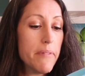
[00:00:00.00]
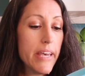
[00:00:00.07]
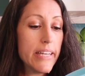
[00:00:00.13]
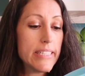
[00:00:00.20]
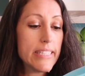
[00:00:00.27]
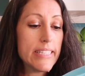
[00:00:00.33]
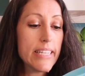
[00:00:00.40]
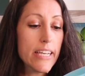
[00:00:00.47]

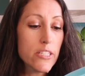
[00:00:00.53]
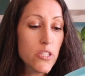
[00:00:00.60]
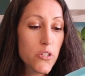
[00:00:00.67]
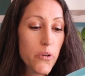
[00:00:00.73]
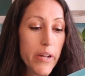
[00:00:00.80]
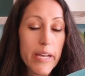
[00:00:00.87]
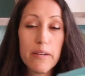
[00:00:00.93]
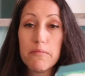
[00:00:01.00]
It's 6
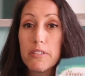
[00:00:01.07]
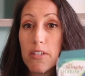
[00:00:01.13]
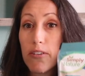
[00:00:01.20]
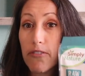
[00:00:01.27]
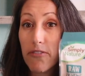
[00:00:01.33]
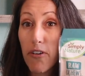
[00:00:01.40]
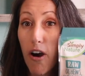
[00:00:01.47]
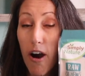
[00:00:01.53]
grams
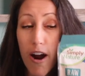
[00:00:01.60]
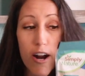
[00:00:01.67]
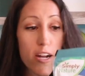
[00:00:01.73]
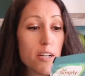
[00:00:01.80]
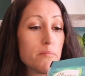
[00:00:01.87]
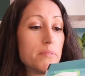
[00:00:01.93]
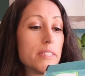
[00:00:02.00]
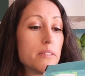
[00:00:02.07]
of
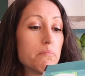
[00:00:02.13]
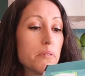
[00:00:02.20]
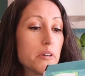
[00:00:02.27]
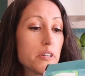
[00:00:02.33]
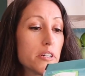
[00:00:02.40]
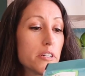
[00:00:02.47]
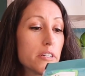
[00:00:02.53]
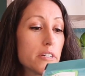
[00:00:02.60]
carbs
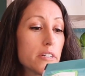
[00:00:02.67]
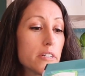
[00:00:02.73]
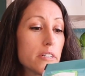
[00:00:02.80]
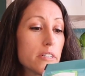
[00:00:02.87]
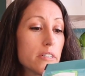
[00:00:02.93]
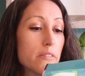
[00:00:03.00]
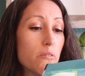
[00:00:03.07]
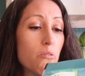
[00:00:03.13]

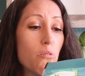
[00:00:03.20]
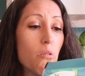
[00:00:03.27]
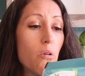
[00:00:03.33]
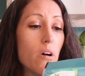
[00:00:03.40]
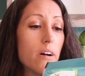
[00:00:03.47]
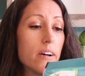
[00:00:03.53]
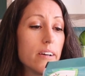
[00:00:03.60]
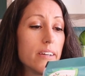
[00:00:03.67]
per
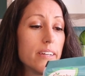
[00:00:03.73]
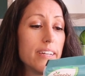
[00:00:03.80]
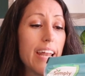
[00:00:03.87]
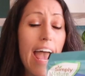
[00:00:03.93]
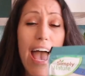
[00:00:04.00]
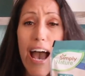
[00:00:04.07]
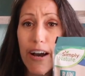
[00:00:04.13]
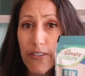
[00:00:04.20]

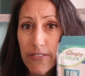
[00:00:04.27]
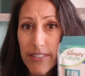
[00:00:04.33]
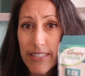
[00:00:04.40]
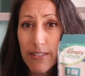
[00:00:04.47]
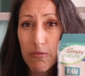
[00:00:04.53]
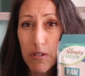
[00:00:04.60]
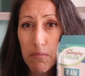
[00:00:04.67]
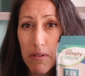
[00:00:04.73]
1
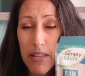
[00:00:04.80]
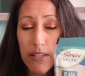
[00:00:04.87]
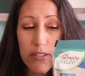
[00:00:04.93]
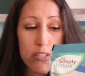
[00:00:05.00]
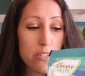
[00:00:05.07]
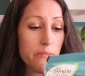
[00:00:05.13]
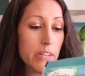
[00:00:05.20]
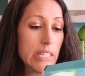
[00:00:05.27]
ounce would be the
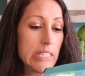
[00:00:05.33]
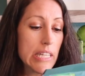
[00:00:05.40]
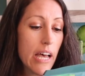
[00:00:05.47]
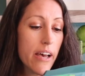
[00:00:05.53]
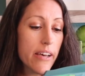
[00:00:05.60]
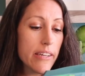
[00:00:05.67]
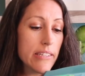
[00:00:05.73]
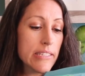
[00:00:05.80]
serving
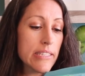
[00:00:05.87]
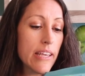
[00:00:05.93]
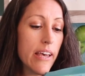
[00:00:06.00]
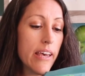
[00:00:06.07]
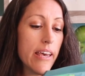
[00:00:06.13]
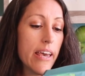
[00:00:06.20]
size,